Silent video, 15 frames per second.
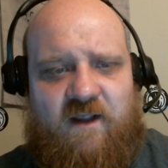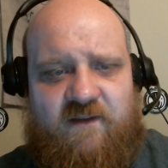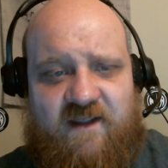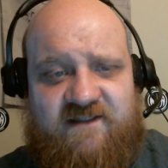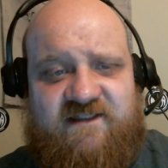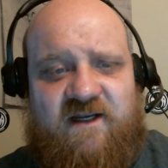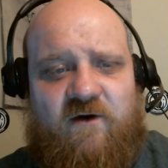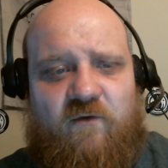And
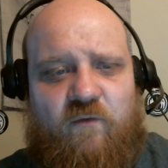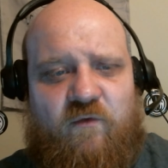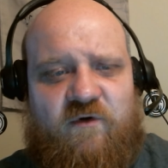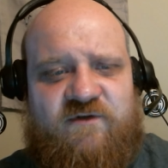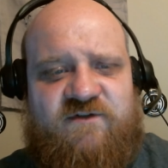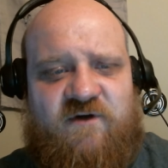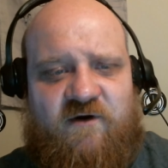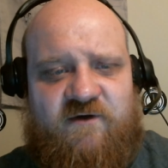that's how a
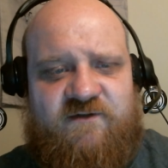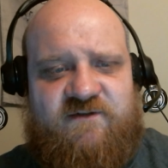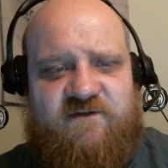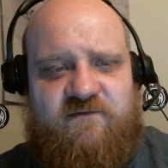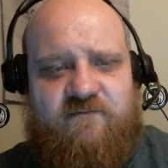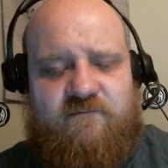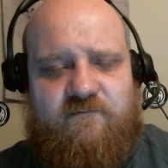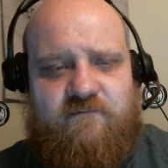war
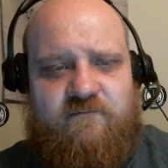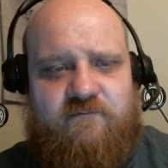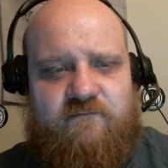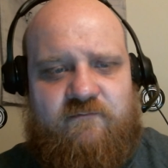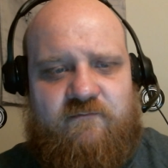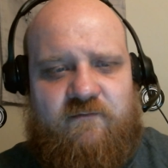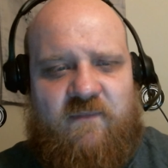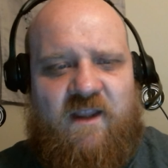starts.
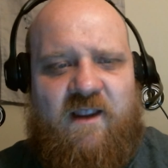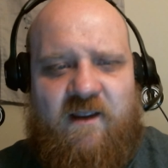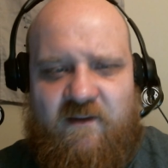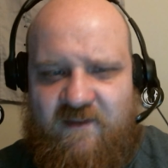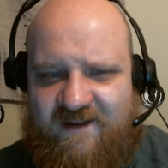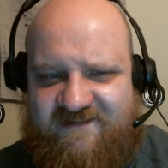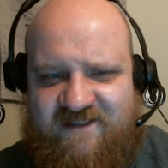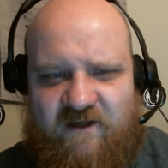
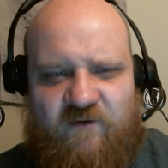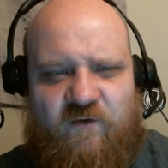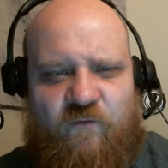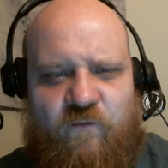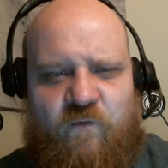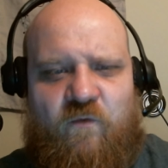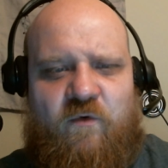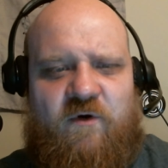That's how the
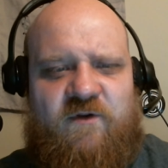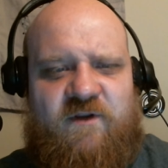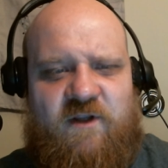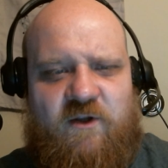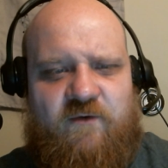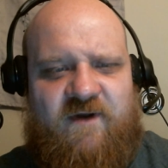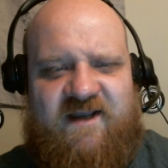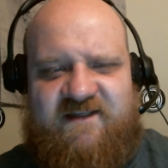war in the
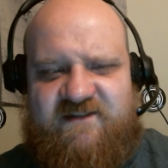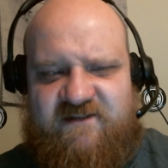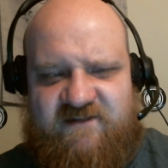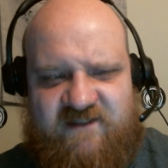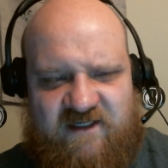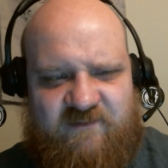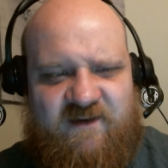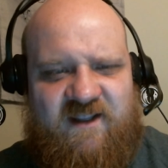U.S.
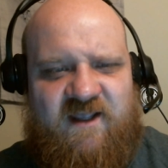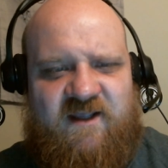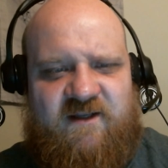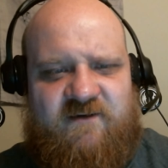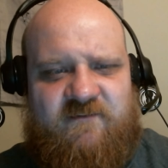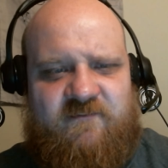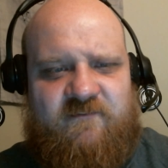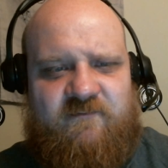is going to
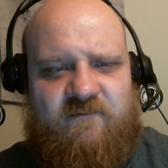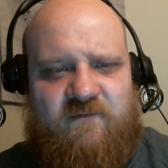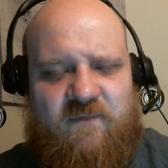begin.